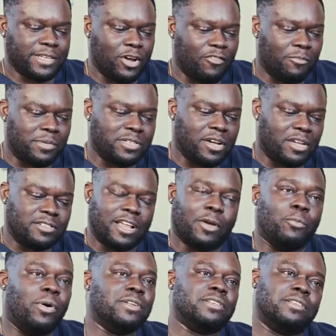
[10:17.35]
scale for massage is
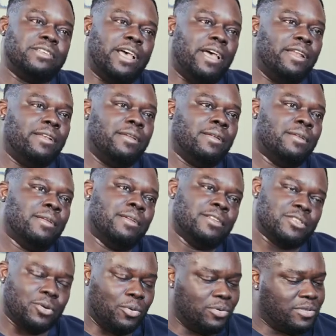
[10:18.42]
like 1 to 10.
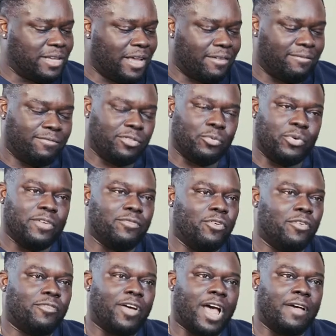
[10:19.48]
So it's like 3,
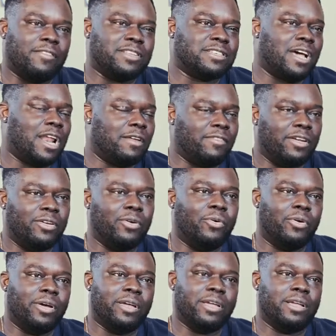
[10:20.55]
4, 5, it's kind of
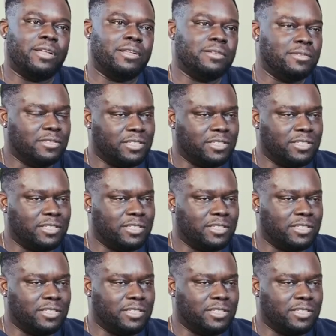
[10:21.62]
annoying.